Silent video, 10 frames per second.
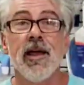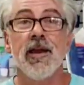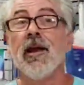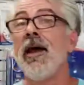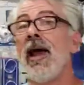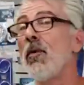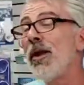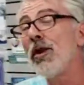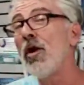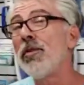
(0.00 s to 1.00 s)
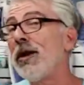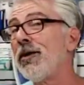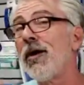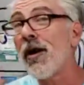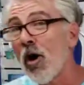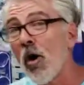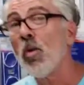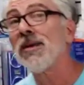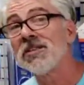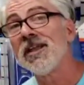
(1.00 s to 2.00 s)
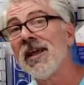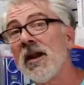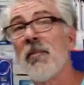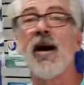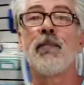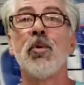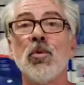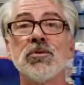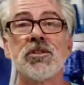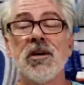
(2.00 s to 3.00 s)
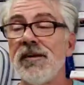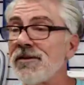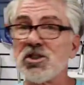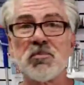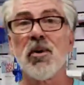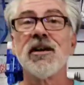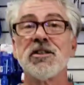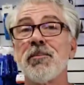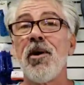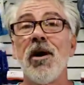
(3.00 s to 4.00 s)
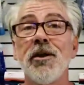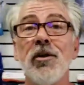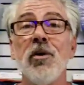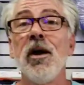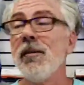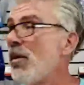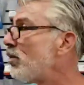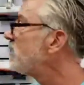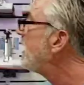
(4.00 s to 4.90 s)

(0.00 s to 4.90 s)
in. And we know that you're not always thinking about pool stuff, it springs upon you, but we'll